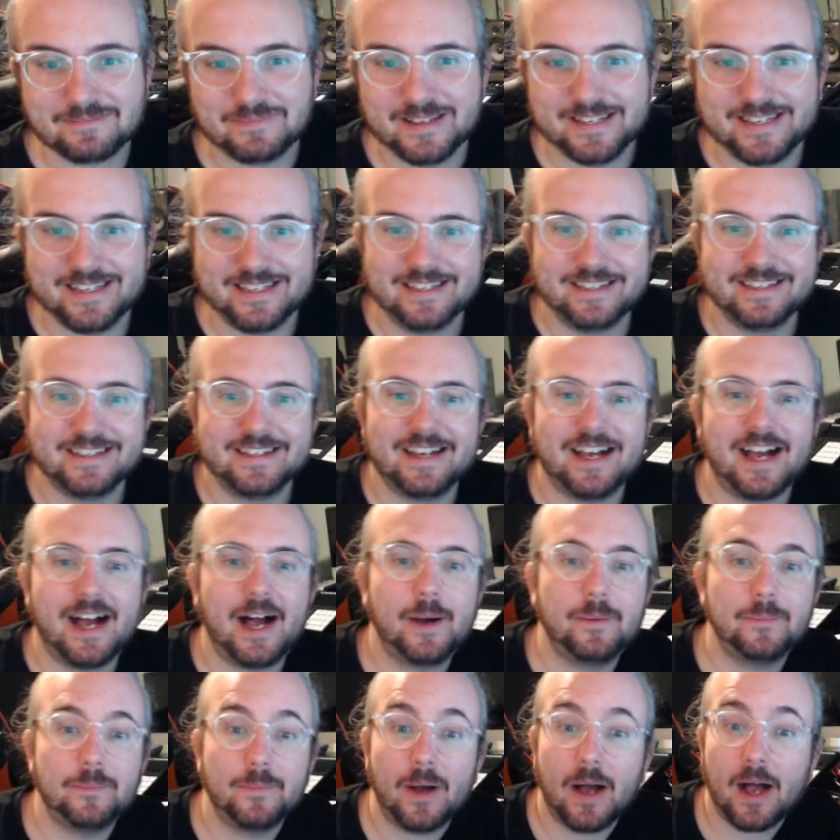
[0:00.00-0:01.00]
MIDI.
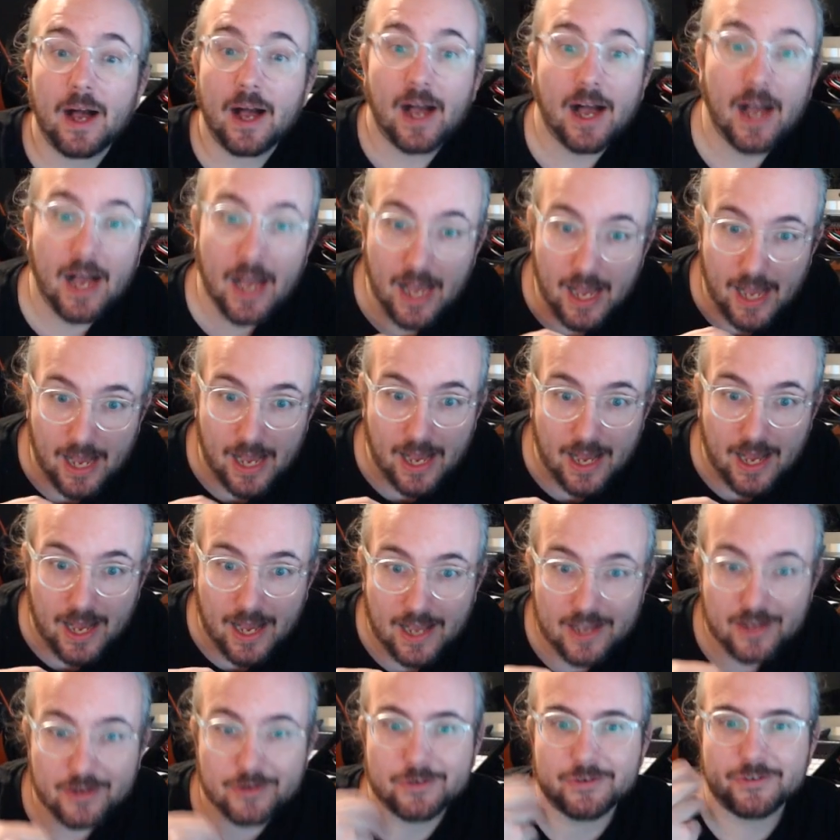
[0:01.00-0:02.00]
I
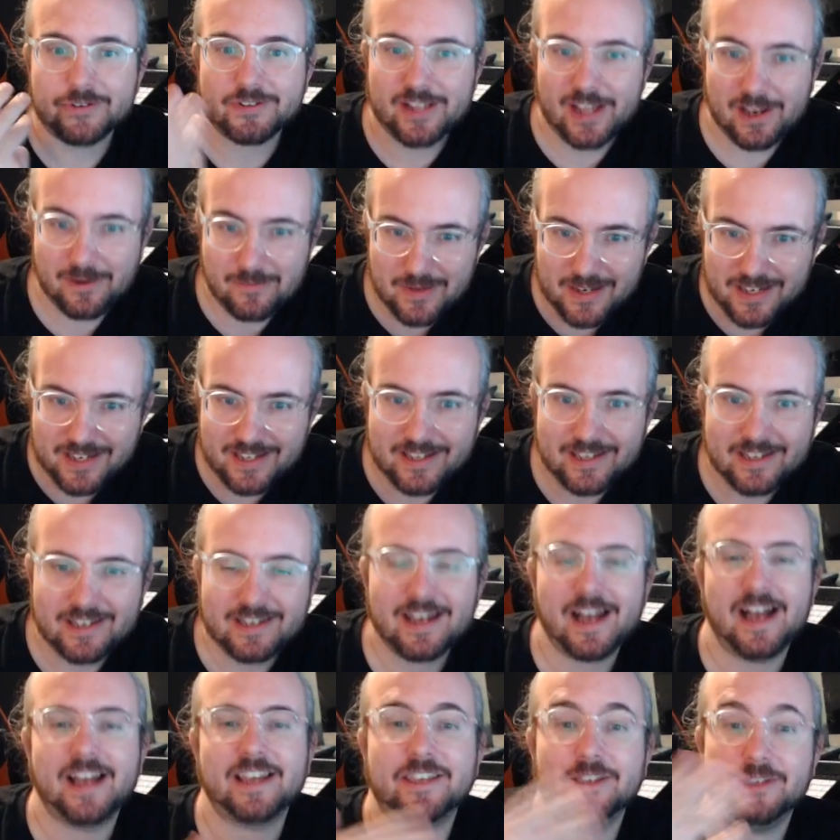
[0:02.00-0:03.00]
understand MIDI.
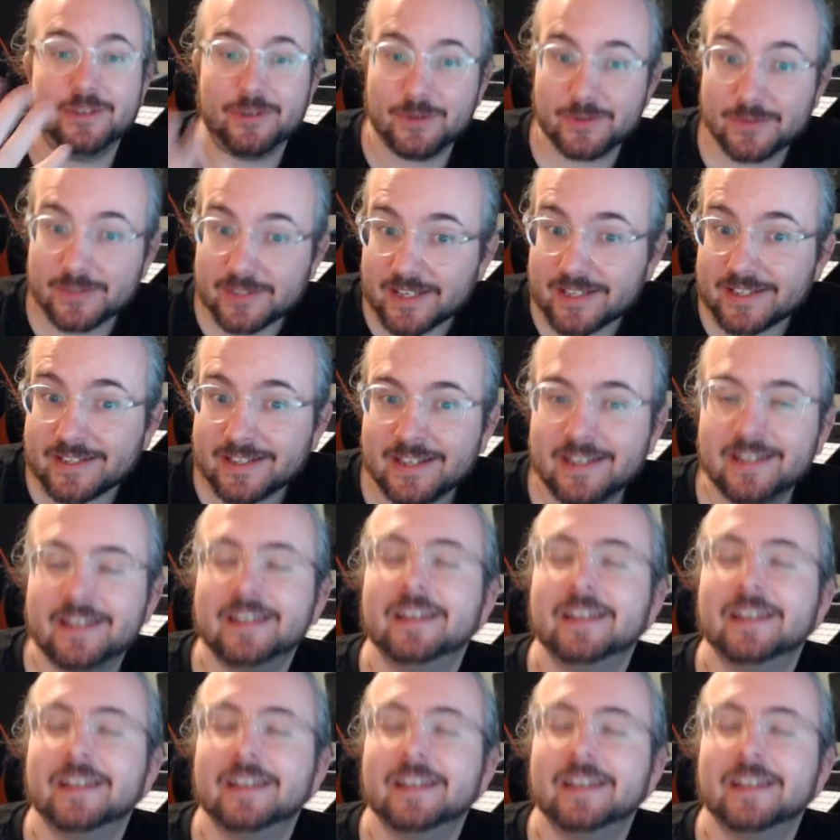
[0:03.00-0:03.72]
I can use it.